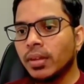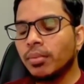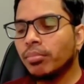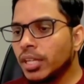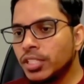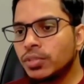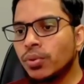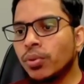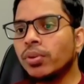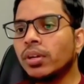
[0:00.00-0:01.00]
Please
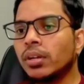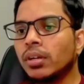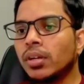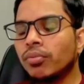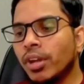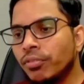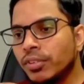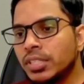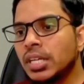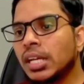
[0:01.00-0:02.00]
note, when we
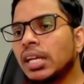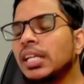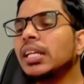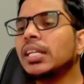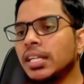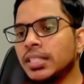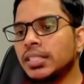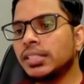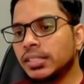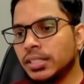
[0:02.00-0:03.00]
say
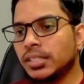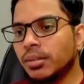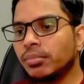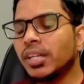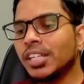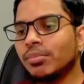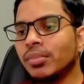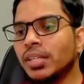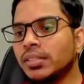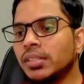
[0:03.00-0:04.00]
Cleanagent system, it
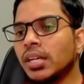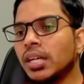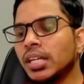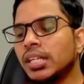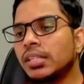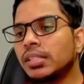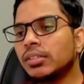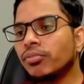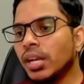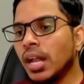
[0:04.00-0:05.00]
means it
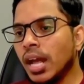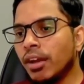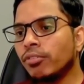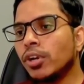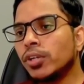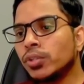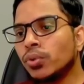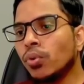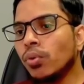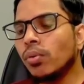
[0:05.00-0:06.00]
will have
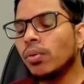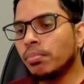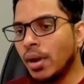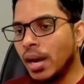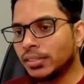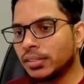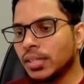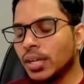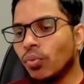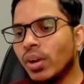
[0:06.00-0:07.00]
two parts.
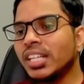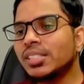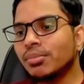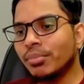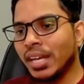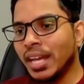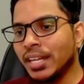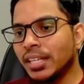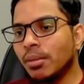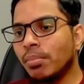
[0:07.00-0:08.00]
One is
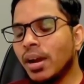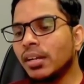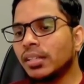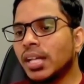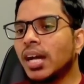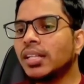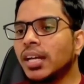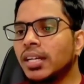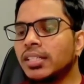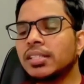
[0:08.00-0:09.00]
mechanical part, the other
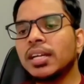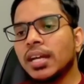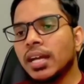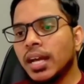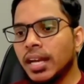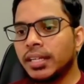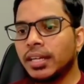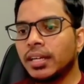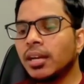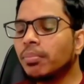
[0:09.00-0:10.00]
is
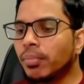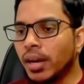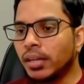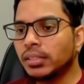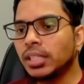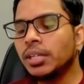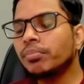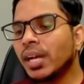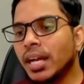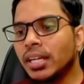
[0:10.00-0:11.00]
electrical part. In
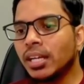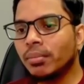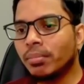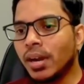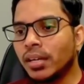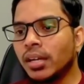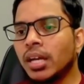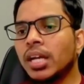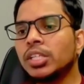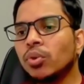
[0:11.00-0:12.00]
mechanical part,
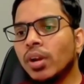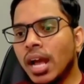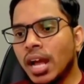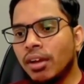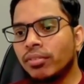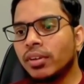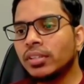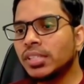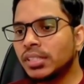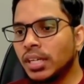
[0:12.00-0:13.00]
you will have
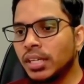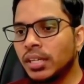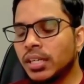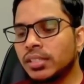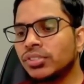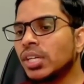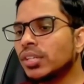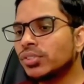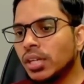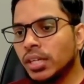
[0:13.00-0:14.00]
the cylinders,
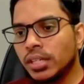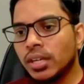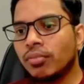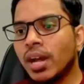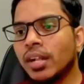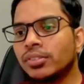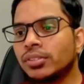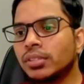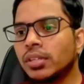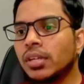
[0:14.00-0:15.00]
cylinder
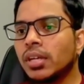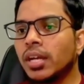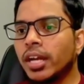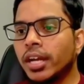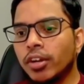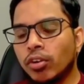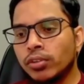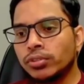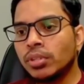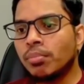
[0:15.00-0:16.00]
valves and
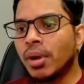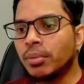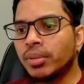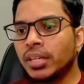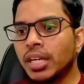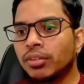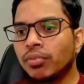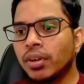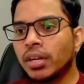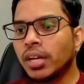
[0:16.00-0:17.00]
also the piping
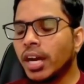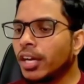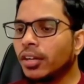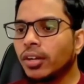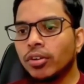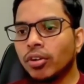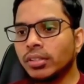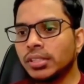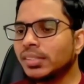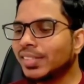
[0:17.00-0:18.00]
network and
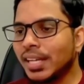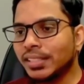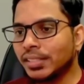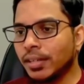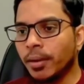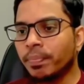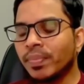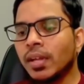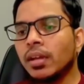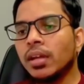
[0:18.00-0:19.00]
nozzles, etc.
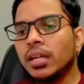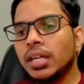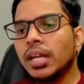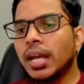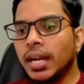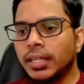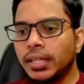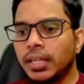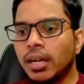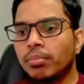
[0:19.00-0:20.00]
In
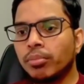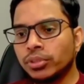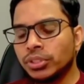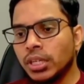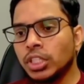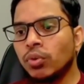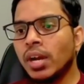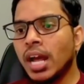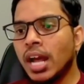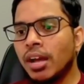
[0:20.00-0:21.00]
electrical portion, you will
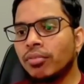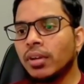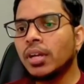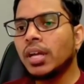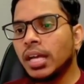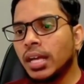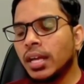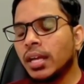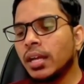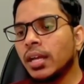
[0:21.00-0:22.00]
have
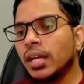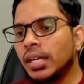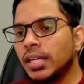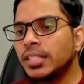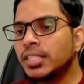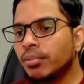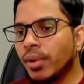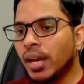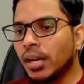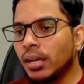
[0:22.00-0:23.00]
a releasing
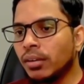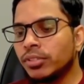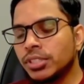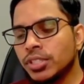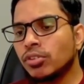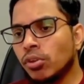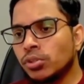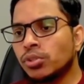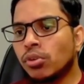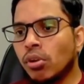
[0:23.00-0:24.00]
panel which is
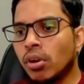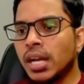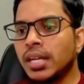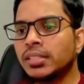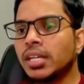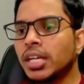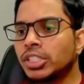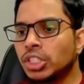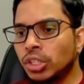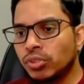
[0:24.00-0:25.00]
also called as
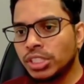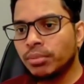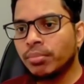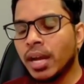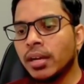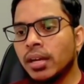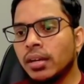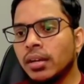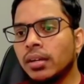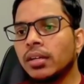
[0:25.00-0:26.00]
extinguishing panel,
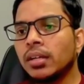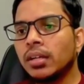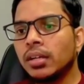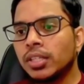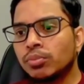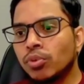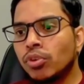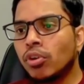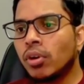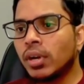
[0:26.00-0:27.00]
smoke
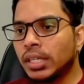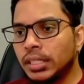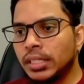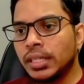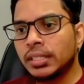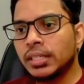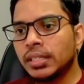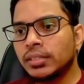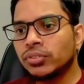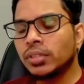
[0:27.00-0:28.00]
or heat
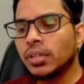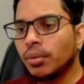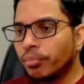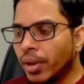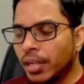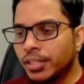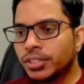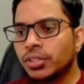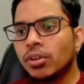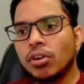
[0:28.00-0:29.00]
detectors,
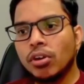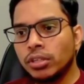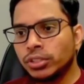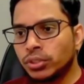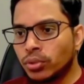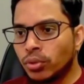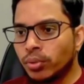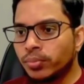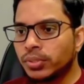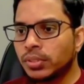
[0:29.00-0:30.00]
bells, horn
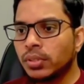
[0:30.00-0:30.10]
strobes